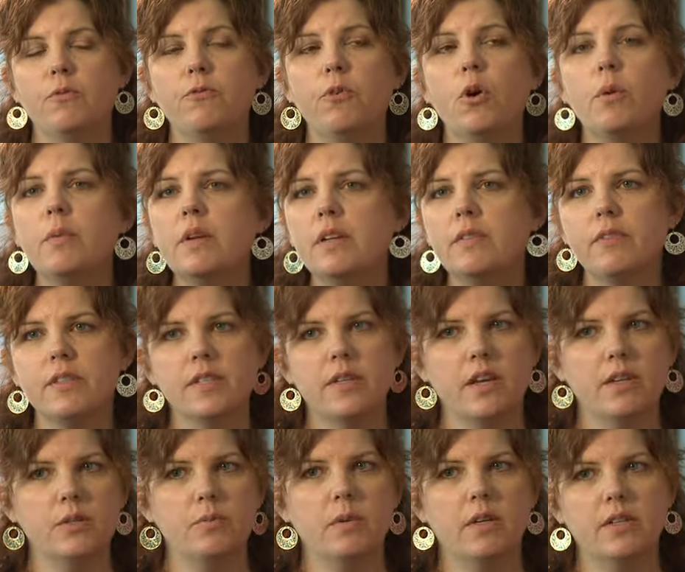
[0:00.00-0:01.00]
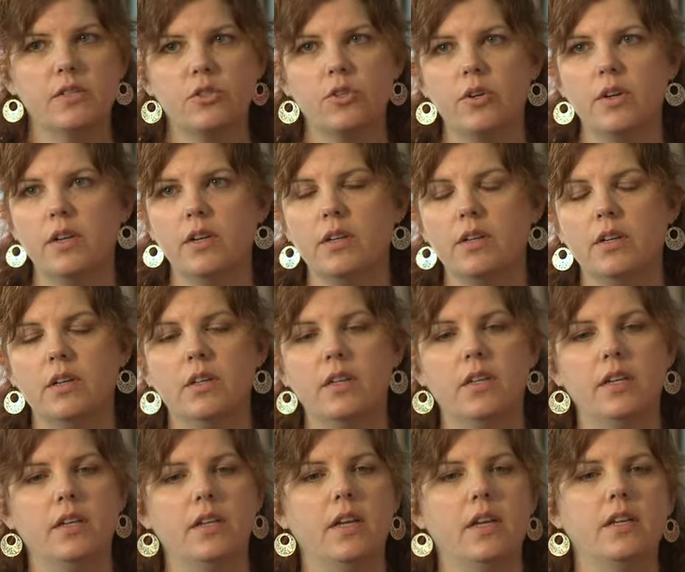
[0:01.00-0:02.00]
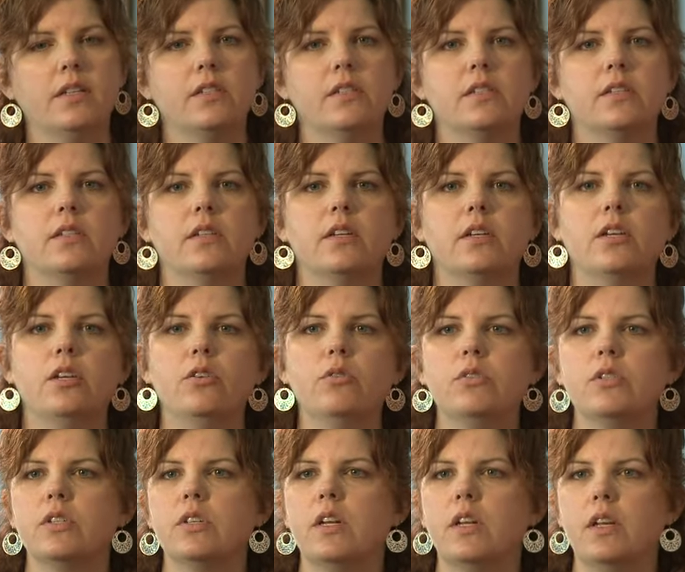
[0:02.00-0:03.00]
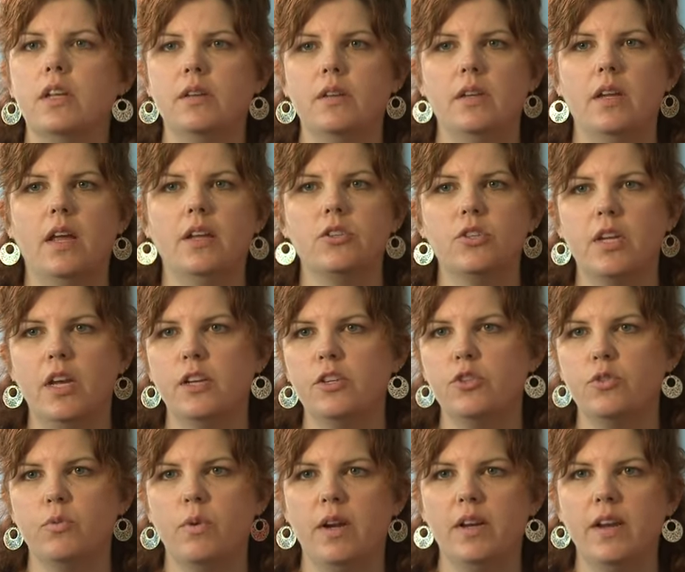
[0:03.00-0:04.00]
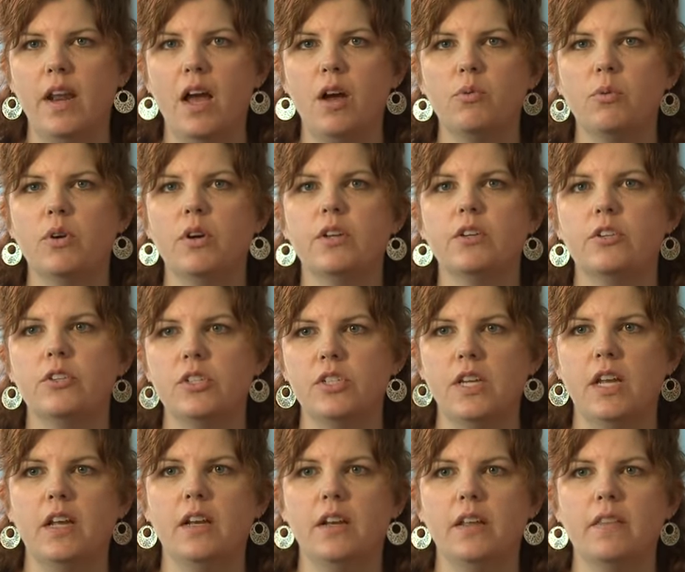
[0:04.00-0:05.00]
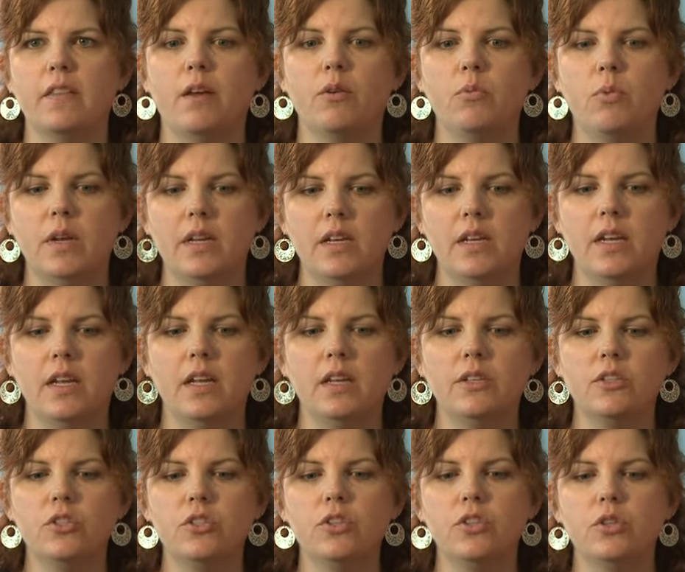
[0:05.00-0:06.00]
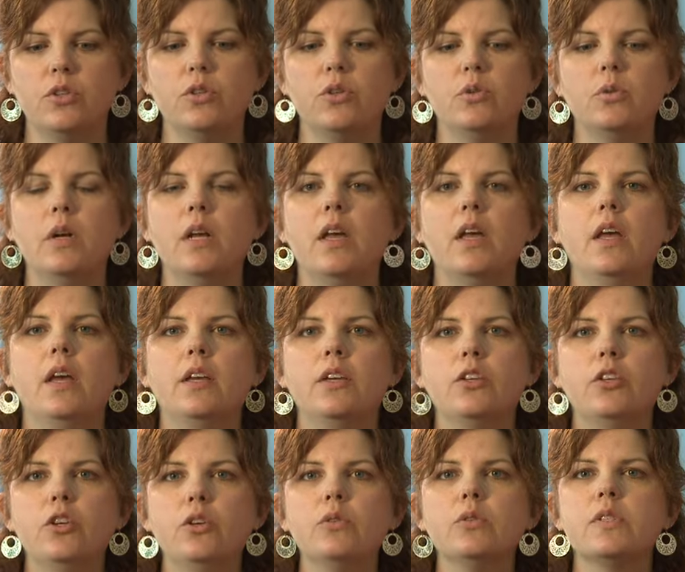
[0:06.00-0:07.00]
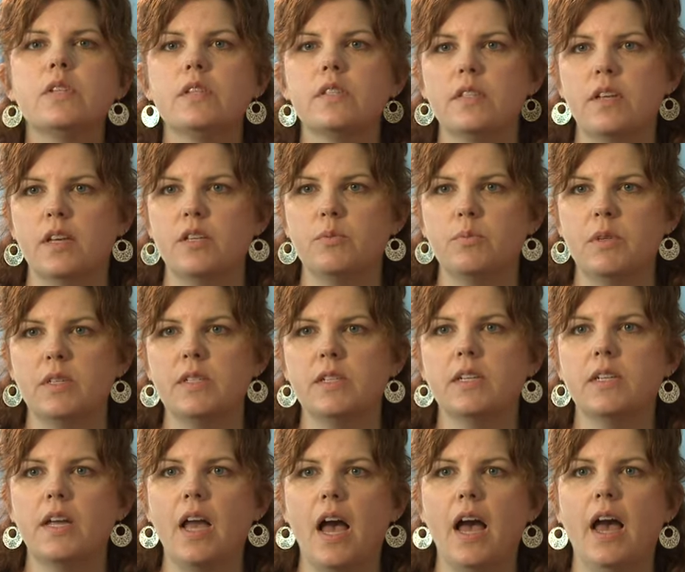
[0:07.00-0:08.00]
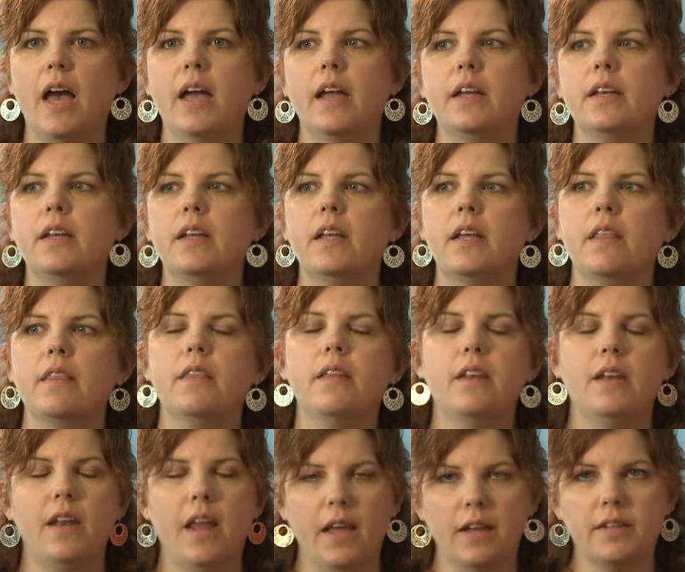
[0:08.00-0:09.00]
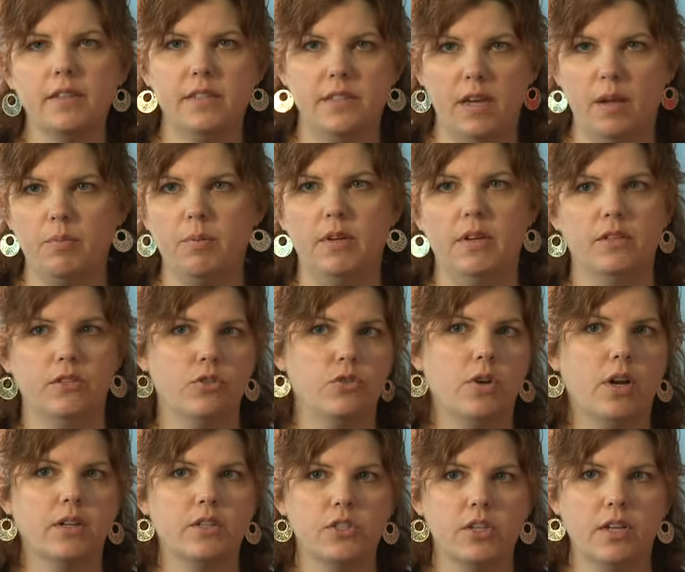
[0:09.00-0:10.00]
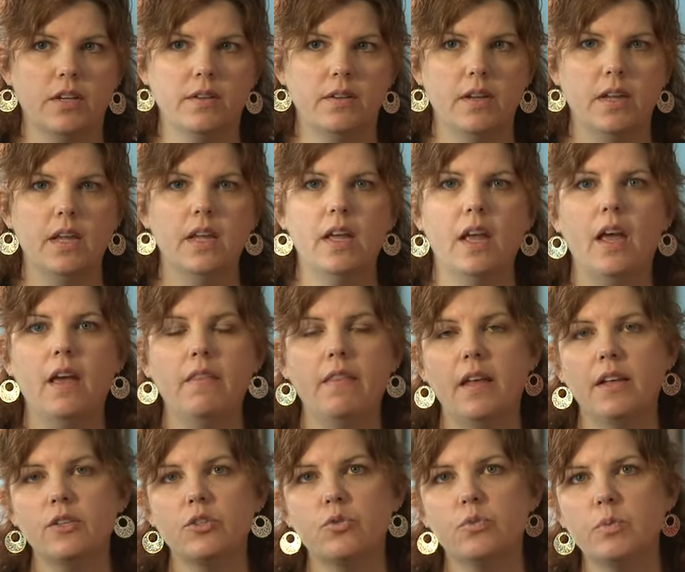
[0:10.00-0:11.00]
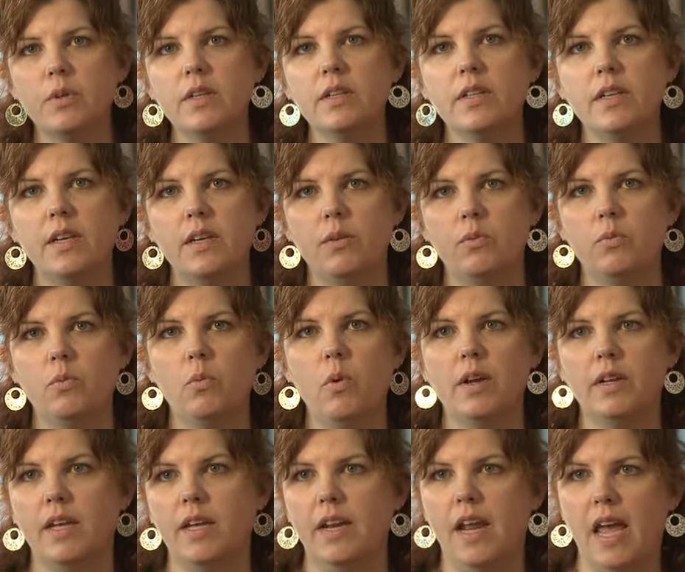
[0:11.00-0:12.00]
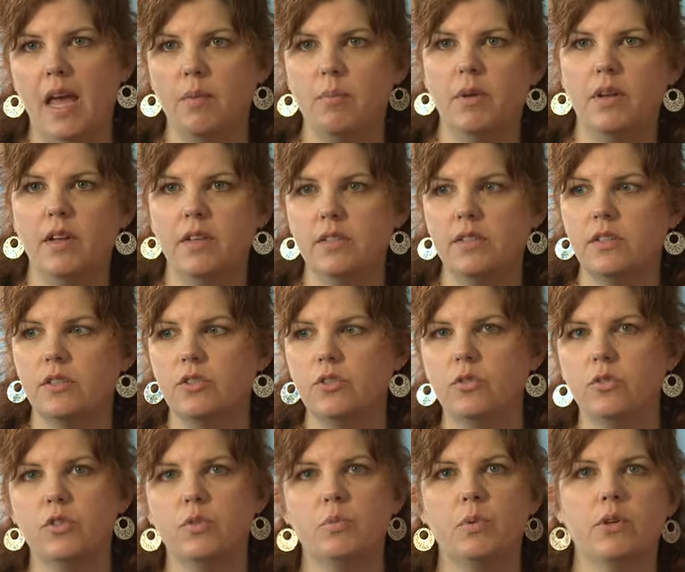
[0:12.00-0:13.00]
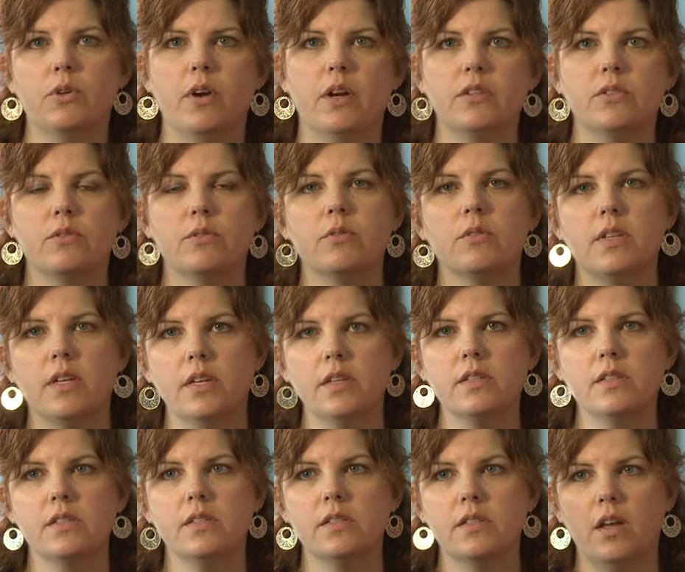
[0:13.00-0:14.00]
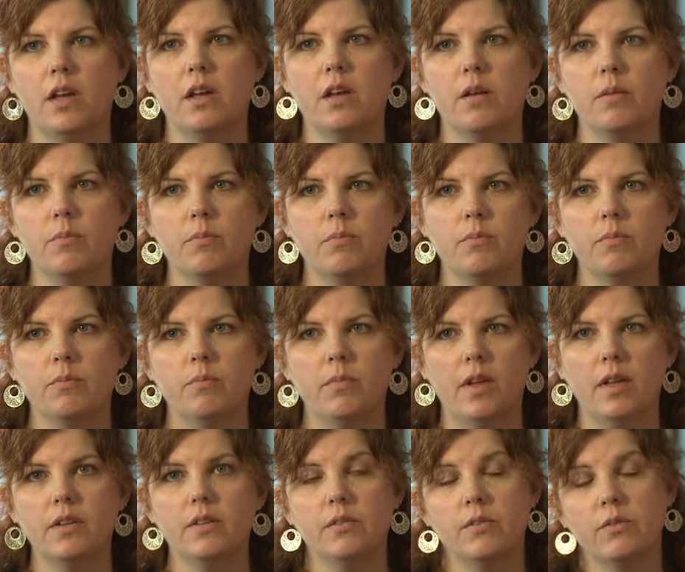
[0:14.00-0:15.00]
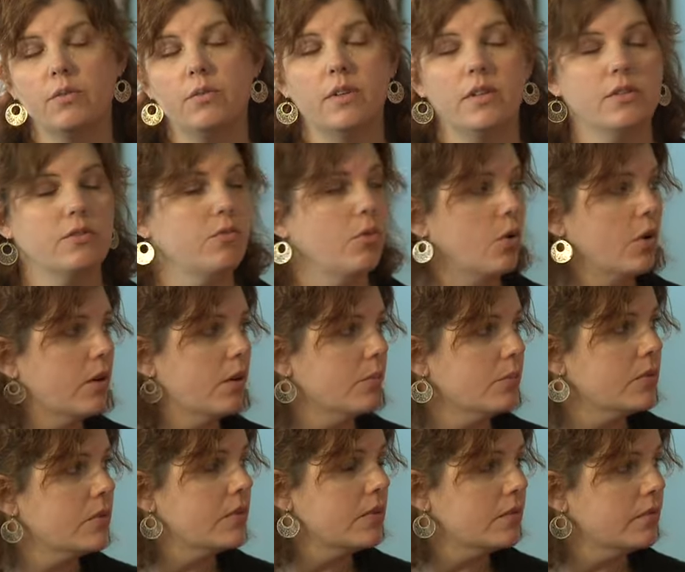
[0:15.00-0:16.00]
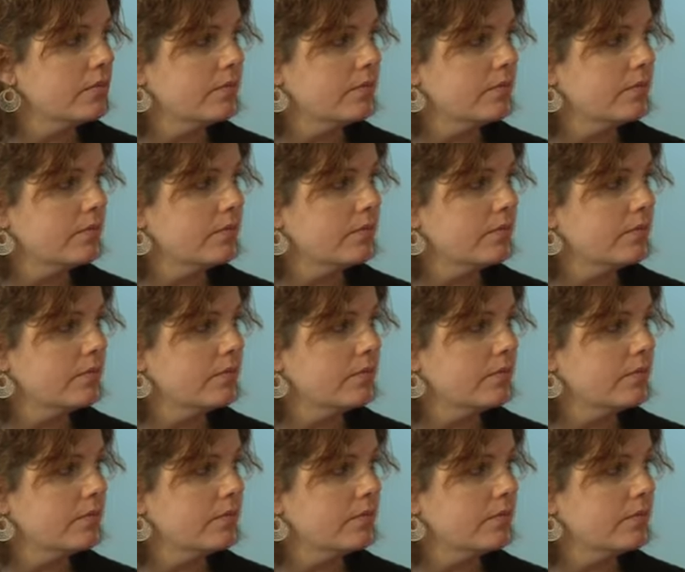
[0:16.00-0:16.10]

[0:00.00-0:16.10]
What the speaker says: Formative assessment is critical. It's huge in education right now. We're understanding that we need to use assessment to guide the next step in instruction, and that's really what can happen as the students progress through these forums.